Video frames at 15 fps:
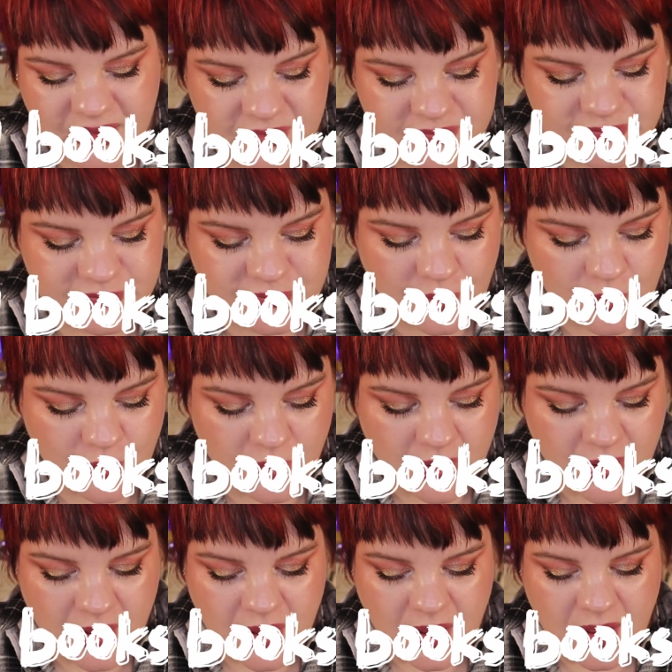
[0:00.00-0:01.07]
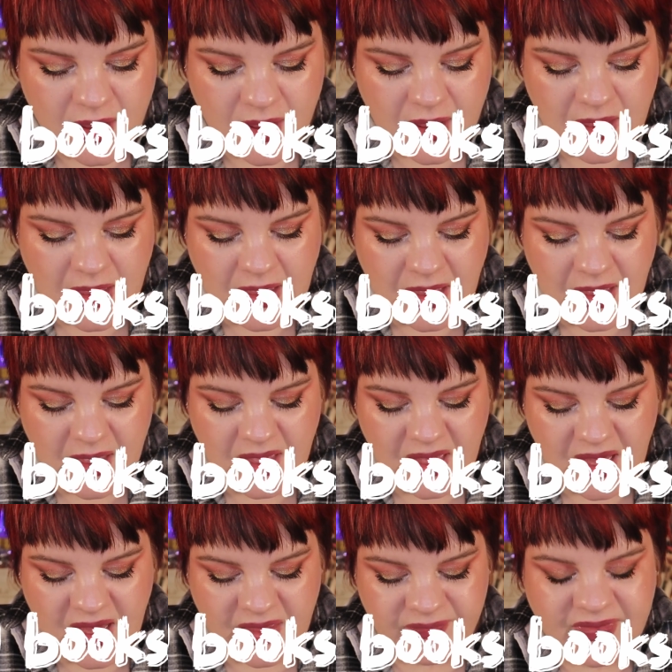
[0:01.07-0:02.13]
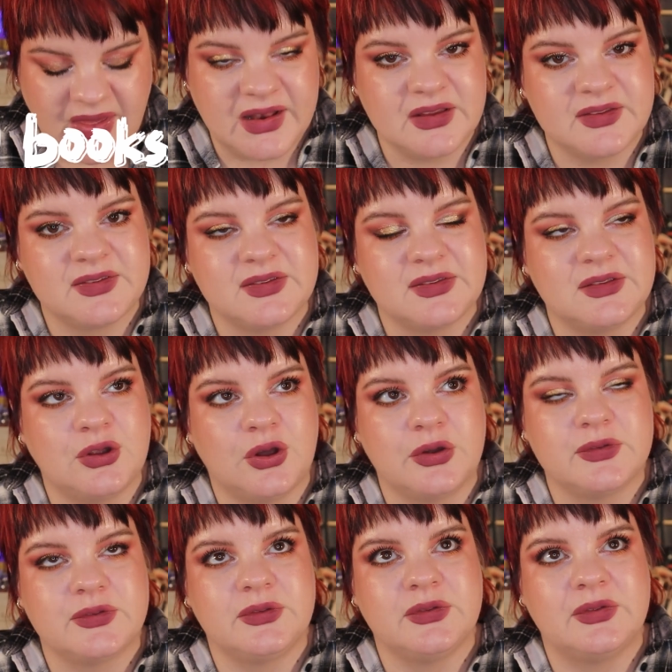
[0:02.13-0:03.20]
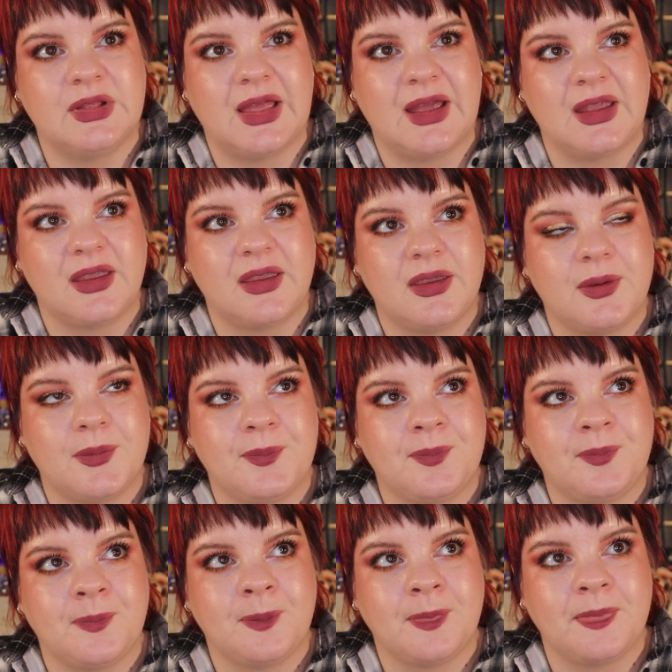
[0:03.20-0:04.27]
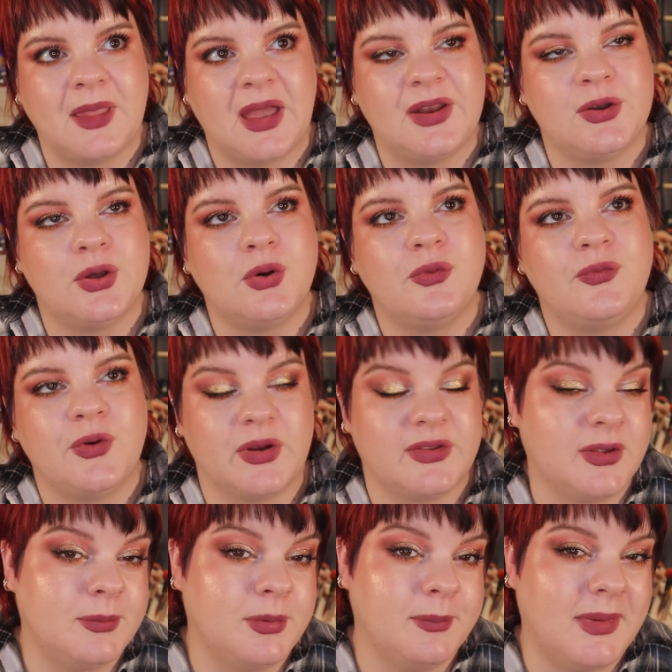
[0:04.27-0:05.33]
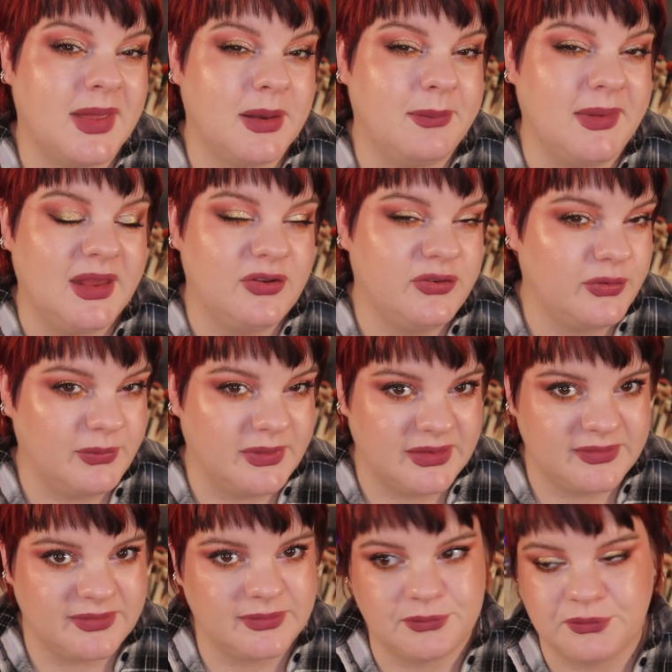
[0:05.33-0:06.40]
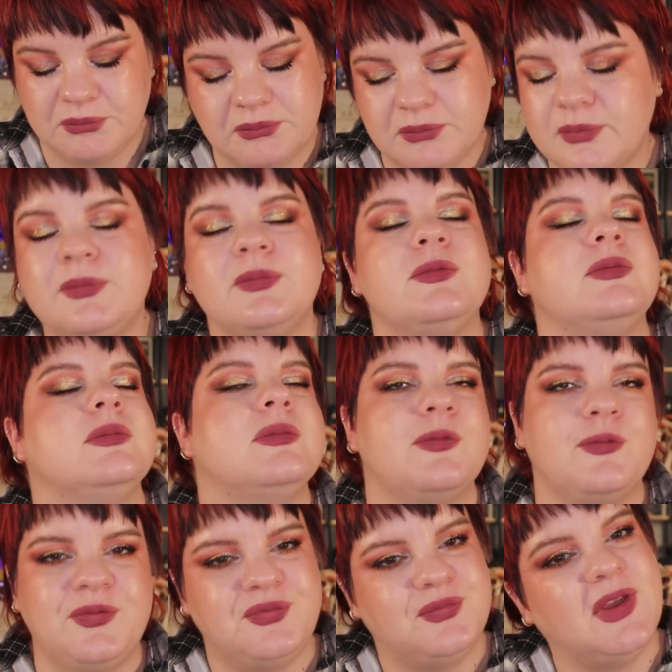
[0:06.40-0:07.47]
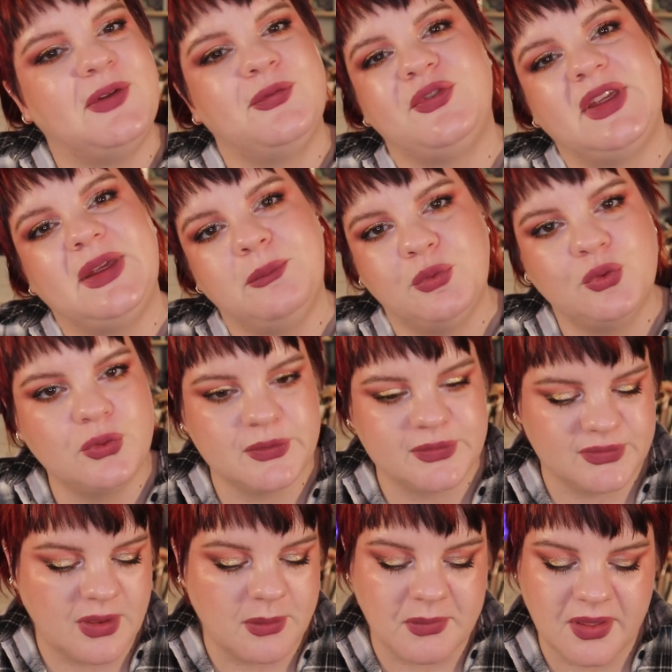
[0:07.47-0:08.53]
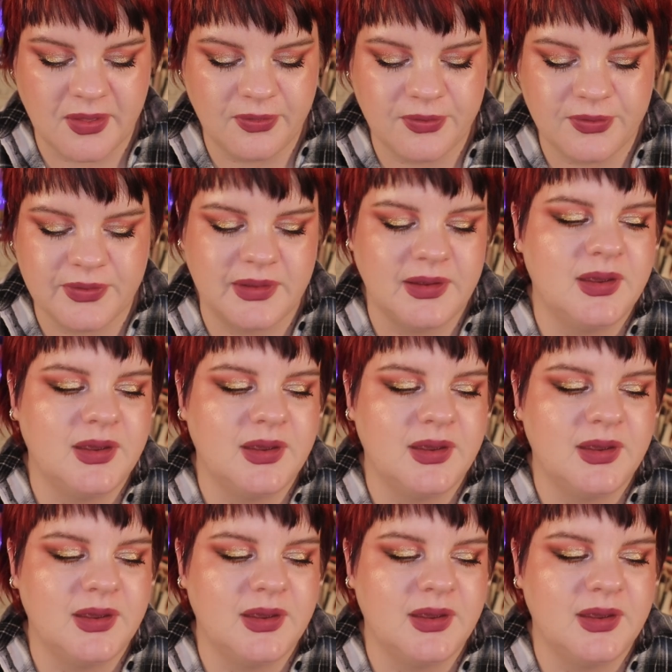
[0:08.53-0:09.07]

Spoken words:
So that is not like, I know, for example, Betty Bean, she reads 15 books a month.